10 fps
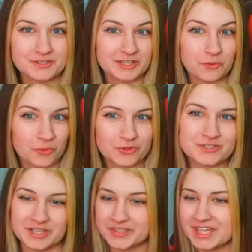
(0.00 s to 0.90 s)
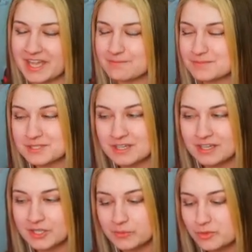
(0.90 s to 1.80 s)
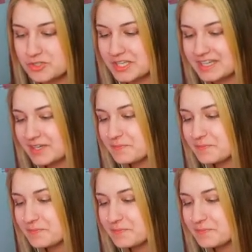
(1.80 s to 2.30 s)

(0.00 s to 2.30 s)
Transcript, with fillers: like older Zelda games, which like